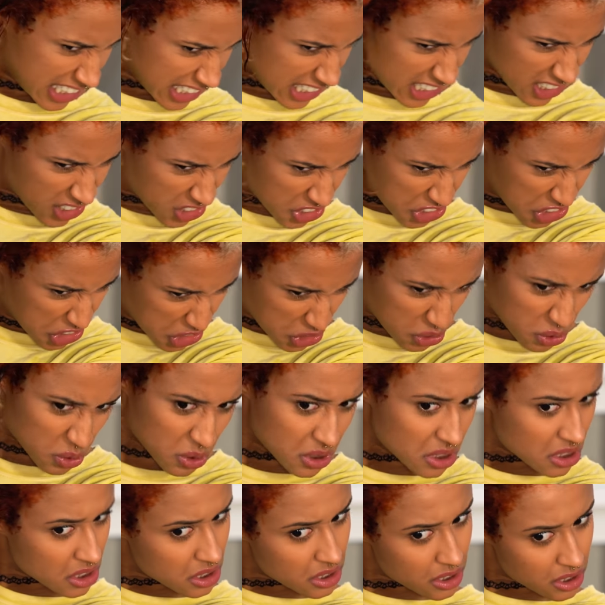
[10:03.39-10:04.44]
Let's go.
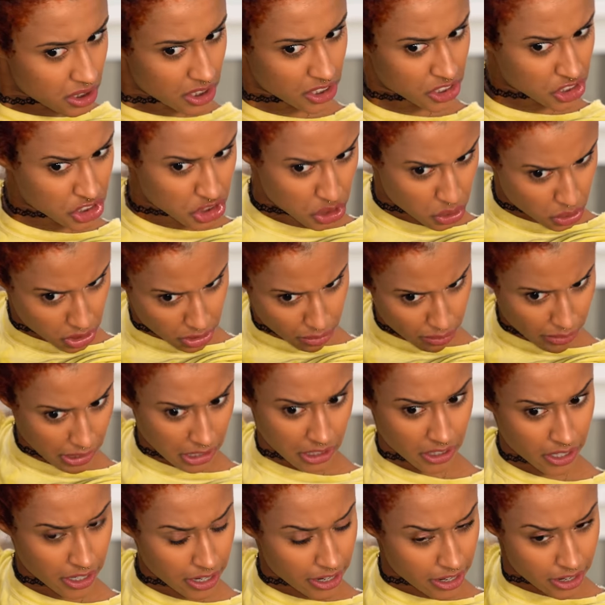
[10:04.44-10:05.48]
Let's go,
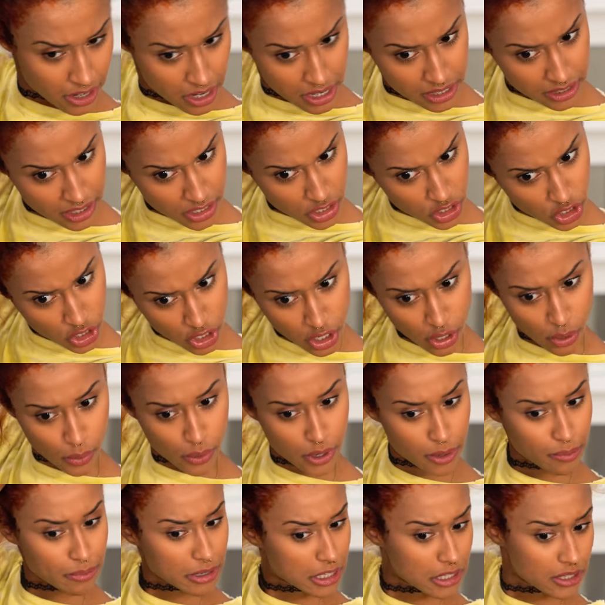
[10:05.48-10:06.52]
chameleonaire. Let's go,
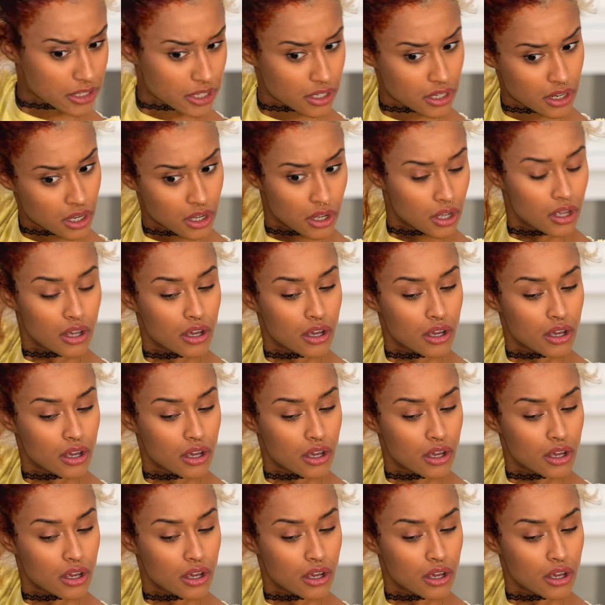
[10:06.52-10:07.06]
chameleon.